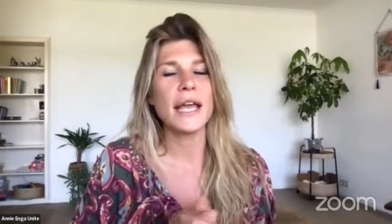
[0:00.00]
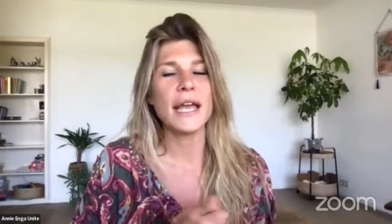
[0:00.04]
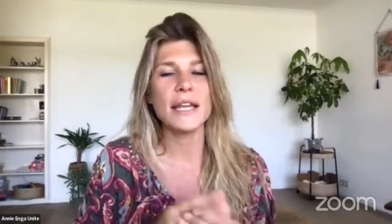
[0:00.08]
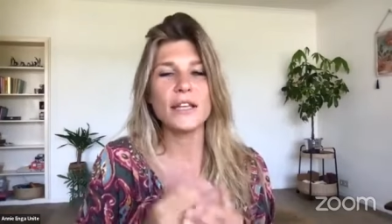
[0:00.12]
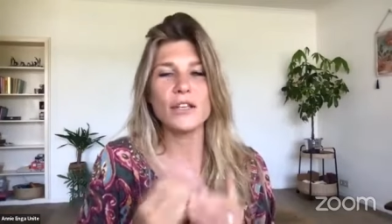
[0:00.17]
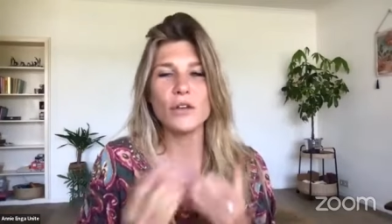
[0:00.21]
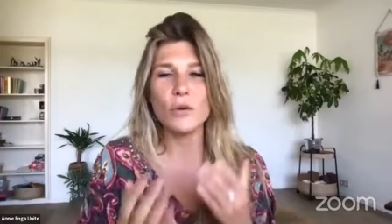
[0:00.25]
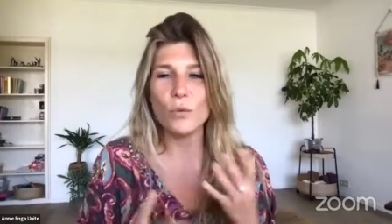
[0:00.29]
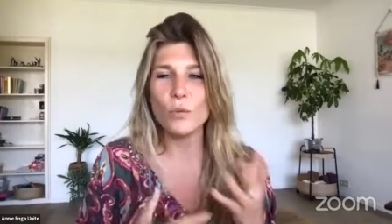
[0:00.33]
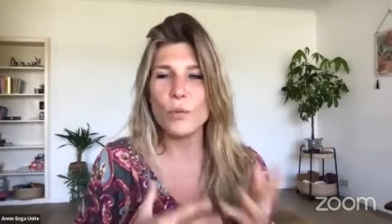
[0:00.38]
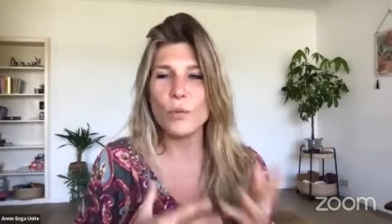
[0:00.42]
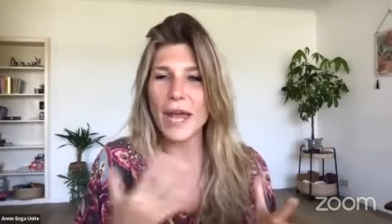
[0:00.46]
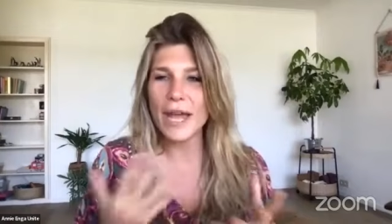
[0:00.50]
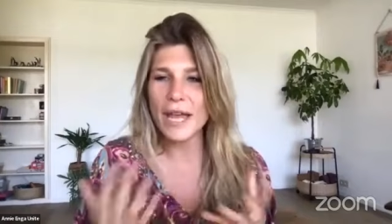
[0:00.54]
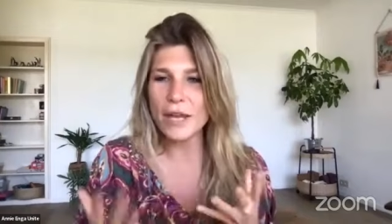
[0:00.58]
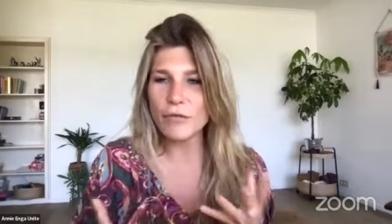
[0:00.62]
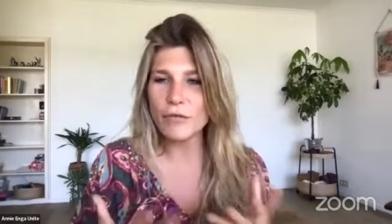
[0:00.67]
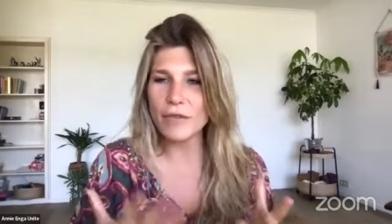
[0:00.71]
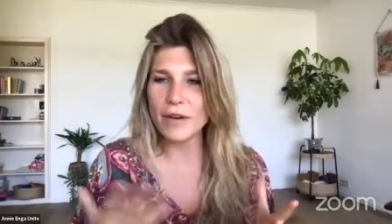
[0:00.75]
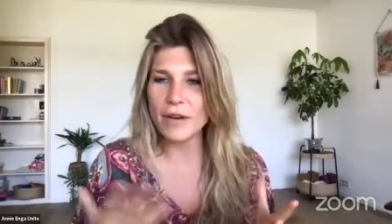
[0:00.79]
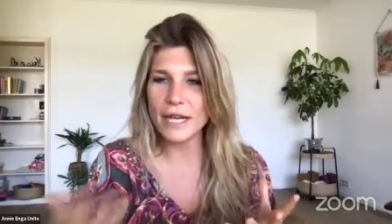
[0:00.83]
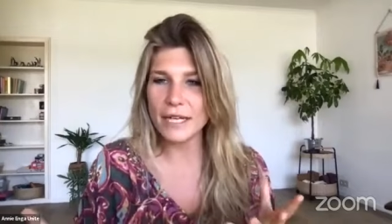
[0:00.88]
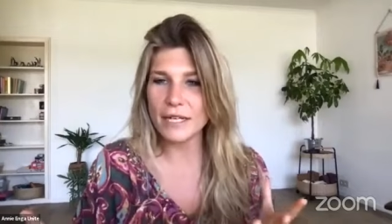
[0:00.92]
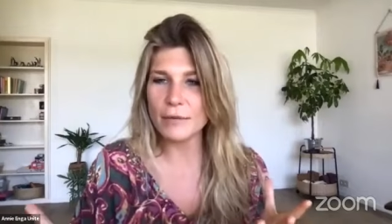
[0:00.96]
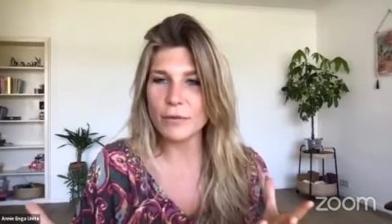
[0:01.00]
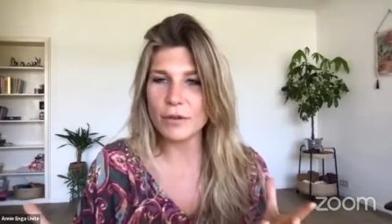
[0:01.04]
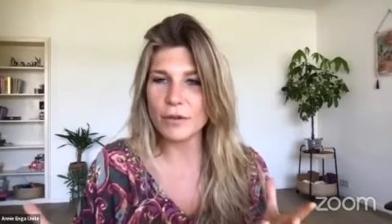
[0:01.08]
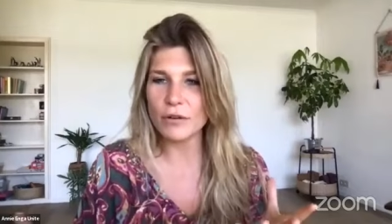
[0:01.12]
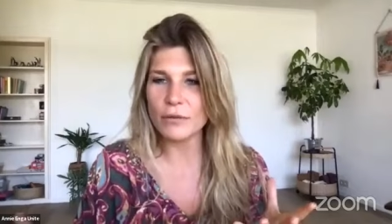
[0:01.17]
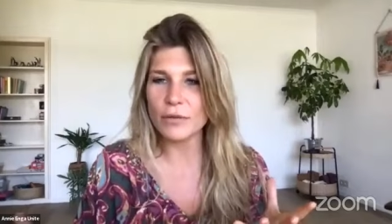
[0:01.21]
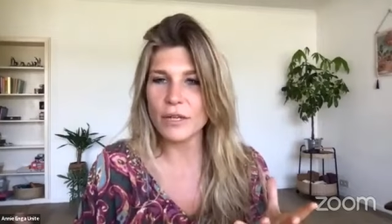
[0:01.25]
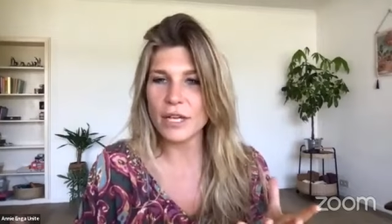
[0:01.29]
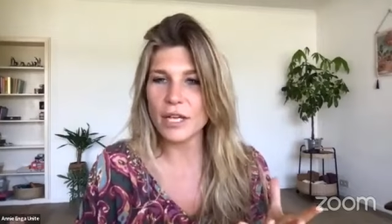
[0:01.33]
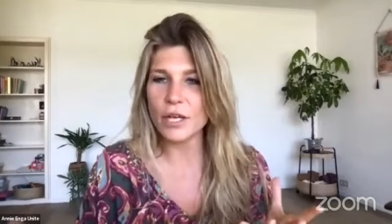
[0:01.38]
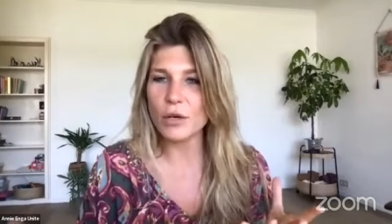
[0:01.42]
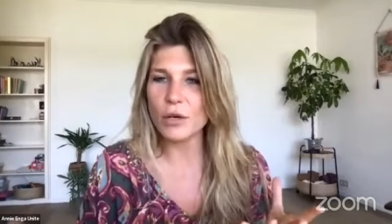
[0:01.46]
the way really
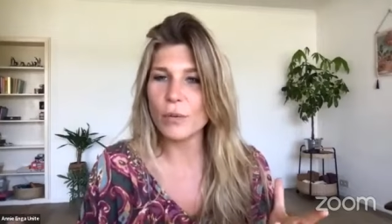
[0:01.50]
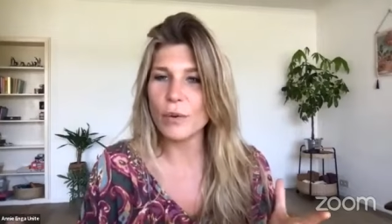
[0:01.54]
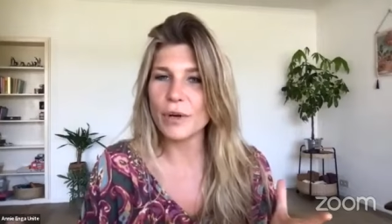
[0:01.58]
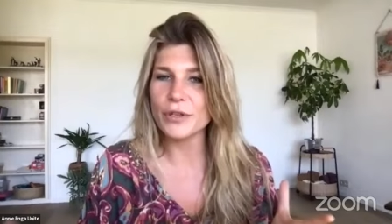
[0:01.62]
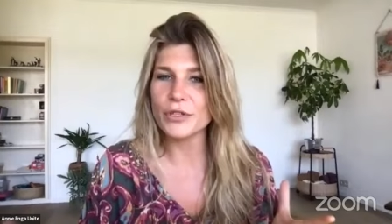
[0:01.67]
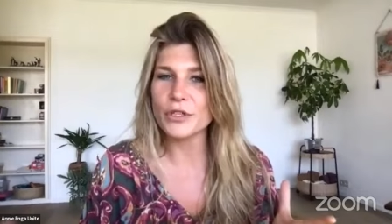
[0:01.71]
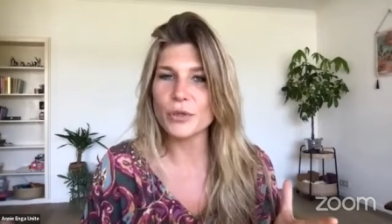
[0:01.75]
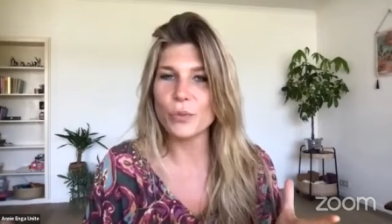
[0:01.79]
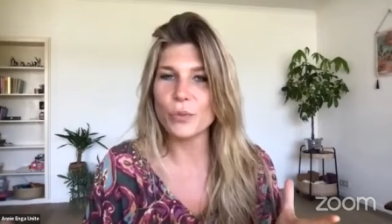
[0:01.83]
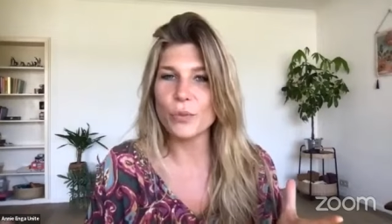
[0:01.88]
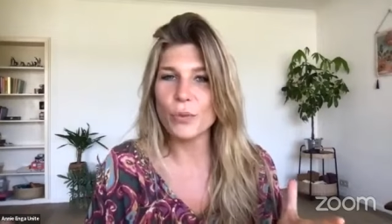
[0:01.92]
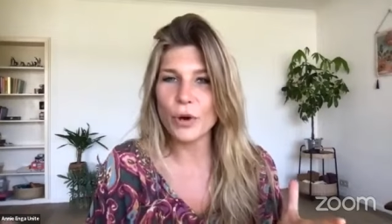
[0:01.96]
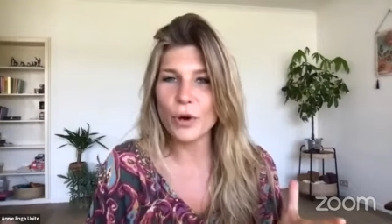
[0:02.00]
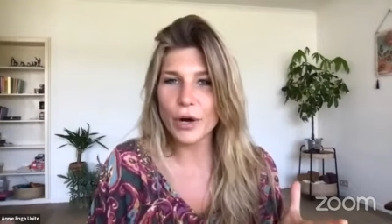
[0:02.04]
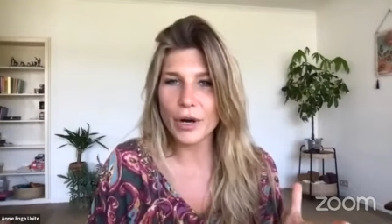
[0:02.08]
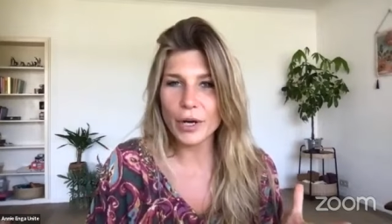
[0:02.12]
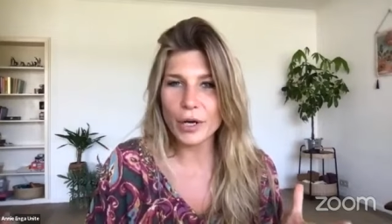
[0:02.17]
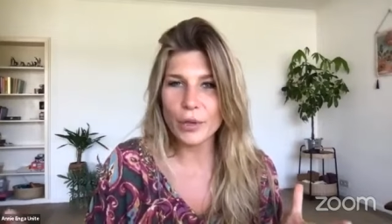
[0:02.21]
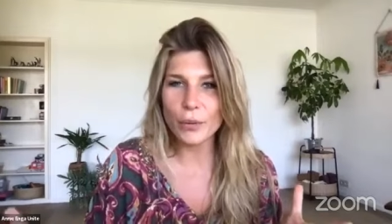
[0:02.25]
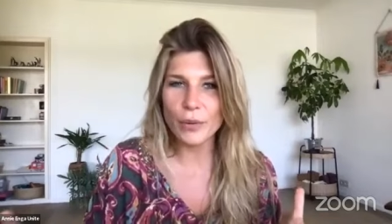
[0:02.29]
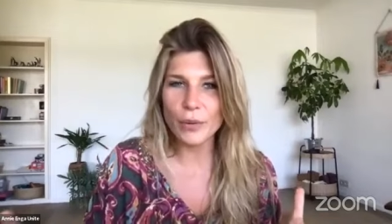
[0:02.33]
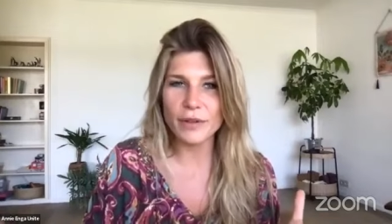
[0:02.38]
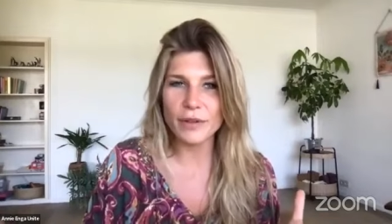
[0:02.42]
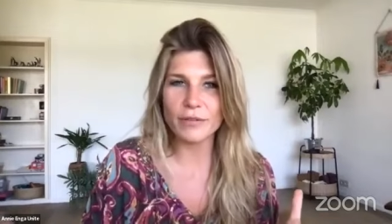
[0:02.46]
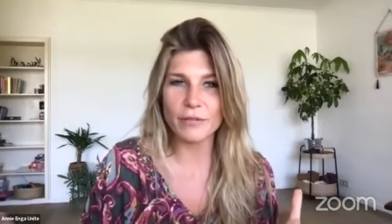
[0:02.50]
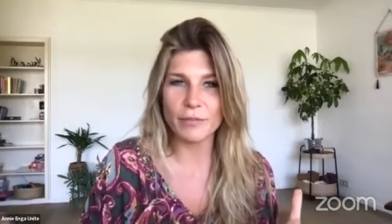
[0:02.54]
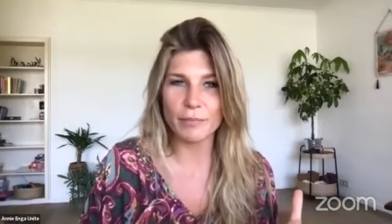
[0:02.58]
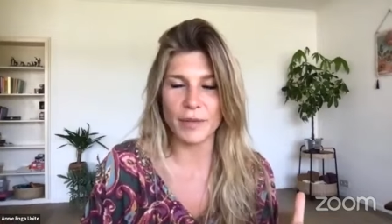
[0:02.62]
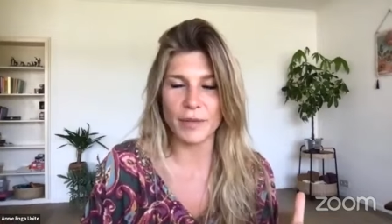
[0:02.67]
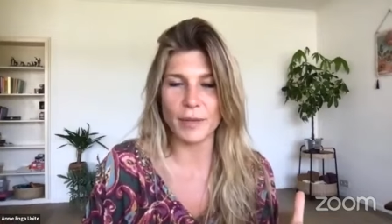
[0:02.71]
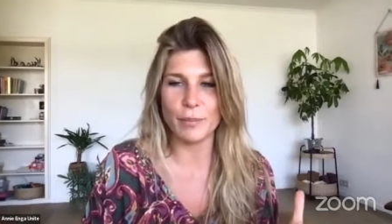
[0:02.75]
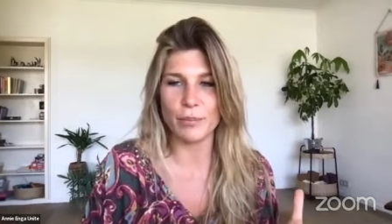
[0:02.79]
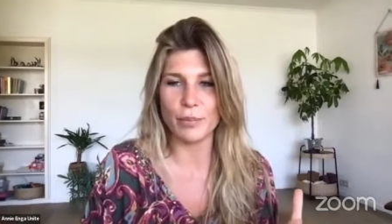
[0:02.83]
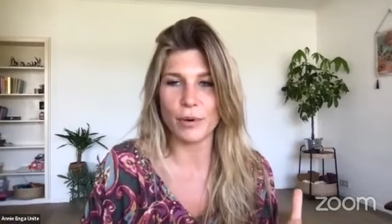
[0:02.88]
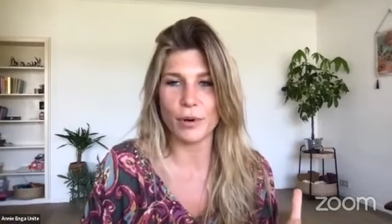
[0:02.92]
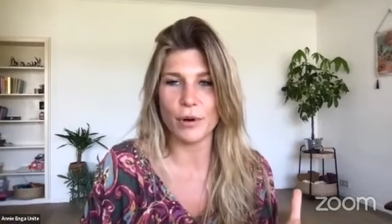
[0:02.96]
that you want to work with
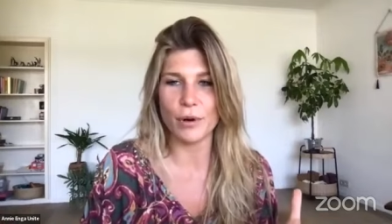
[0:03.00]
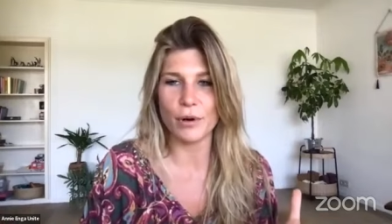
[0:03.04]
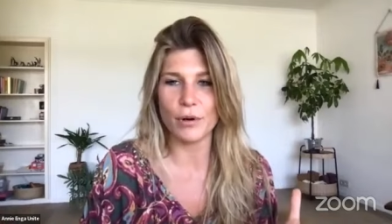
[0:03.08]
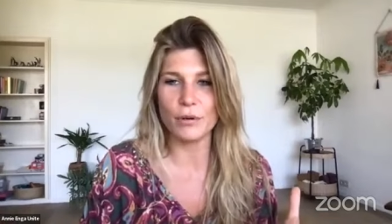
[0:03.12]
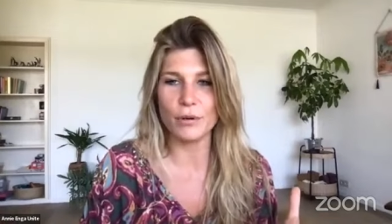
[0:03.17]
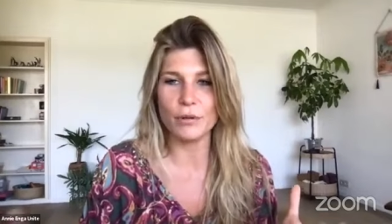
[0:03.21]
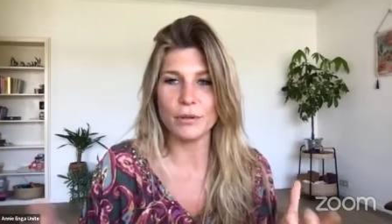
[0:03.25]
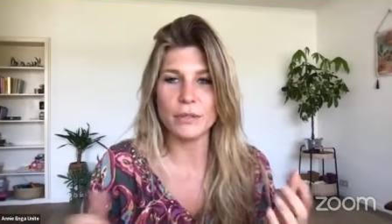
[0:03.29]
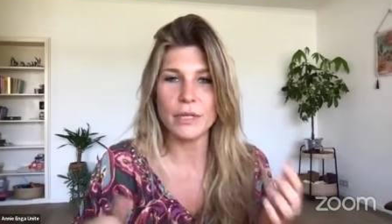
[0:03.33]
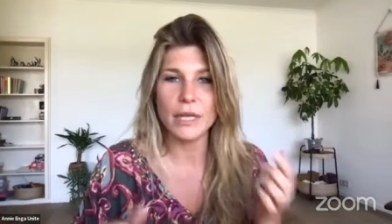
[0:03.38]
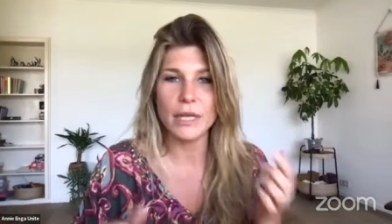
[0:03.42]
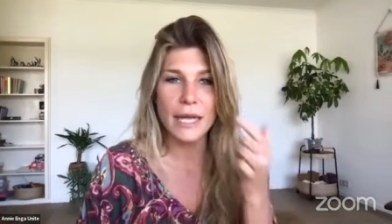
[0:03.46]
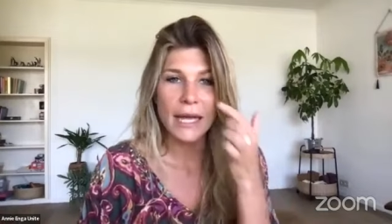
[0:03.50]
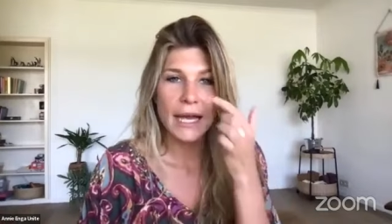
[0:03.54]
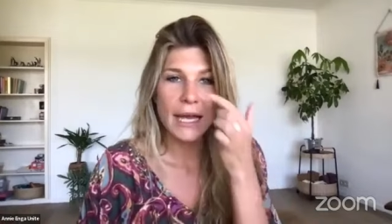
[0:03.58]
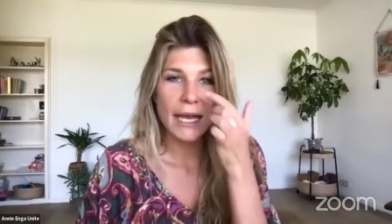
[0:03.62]
people,